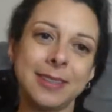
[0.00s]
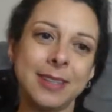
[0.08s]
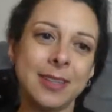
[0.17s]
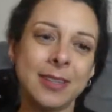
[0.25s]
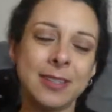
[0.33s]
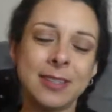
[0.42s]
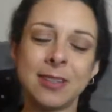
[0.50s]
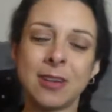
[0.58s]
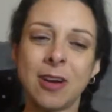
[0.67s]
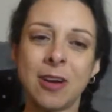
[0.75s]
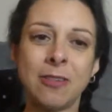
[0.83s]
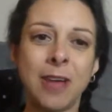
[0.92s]
this is a
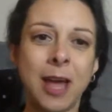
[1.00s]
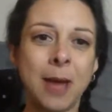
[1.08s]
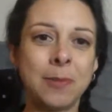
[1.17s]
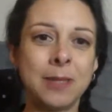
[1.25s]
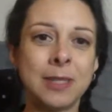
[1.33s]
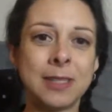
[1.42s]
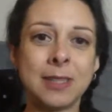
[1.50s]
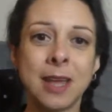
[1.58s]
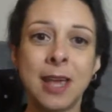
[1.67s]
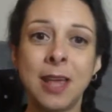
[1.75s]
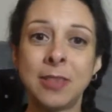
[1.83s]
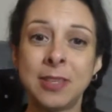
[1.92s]
card of happiness.
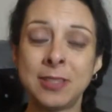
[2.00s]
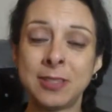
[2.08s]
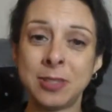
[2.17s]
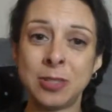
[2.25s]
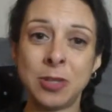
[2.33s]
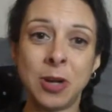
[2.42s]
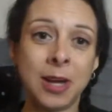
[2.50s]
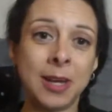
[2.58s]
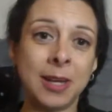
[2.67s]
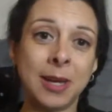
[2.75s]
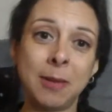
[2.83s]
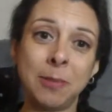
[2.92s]
This is
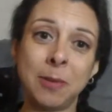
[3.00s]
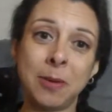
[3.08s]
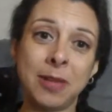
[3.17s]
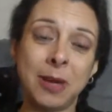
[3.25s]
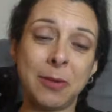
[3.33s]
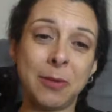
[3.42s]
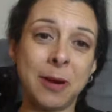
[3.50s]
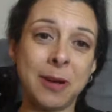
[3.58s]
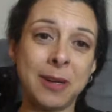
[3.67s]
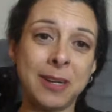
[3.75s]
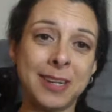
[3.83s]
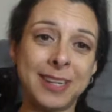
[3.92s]
drying up all that
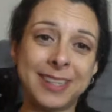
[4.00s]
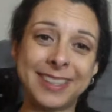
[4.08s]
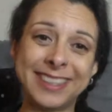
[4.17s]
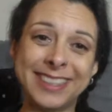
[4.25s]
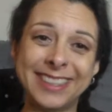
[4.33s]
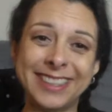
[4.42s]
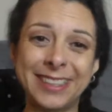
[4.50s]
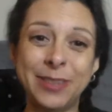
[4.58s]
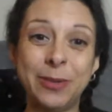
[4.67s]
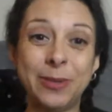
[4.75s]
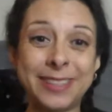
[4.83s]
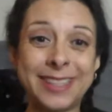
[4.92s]
water.
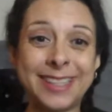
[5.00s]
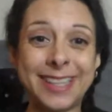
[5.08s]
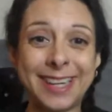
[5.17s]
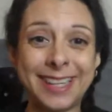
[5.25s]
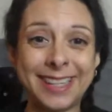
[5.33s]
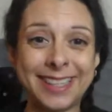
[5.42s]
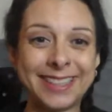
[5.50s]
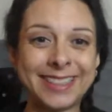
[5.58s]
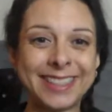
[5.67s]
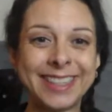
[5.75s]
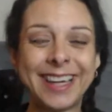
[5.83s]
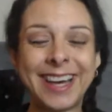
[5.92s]
Oh, I said it.
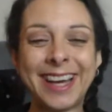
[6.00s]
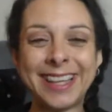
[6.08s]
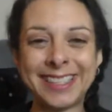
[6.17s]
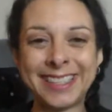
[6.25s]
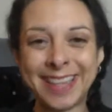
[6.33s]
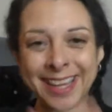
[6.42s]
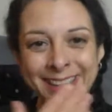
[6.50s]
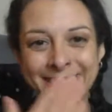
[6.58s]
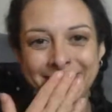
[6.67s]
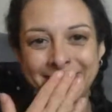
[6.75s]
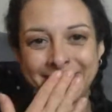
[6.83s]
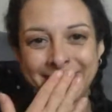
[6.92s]
I said
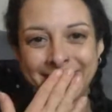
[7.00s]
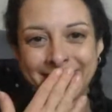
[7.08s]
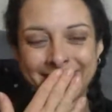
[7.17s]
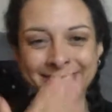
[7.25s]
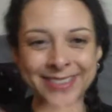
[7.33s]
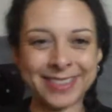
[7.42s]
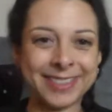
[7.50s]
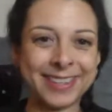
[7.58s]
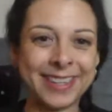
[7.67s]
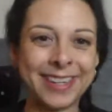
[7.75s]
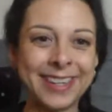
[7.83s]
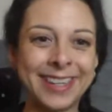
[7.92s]
the word. I'm so
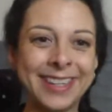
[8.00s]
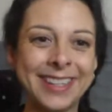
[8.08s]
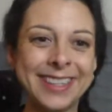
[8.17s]
sorry.